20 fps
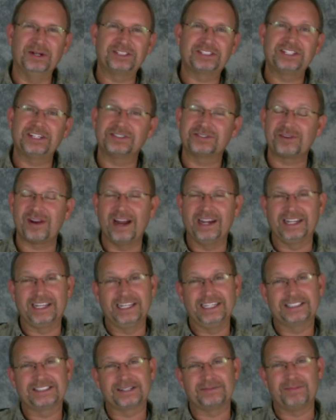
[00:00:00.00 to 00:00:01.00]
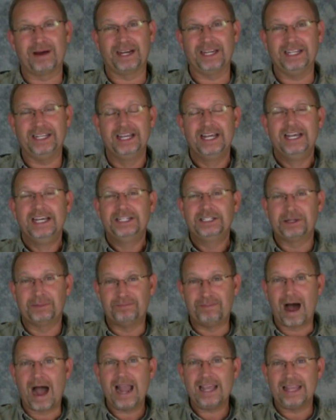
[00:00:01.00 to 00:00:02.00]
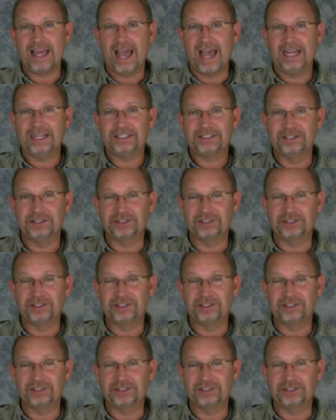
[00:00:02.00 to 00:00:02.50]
We're still trying to get somebody to buy that,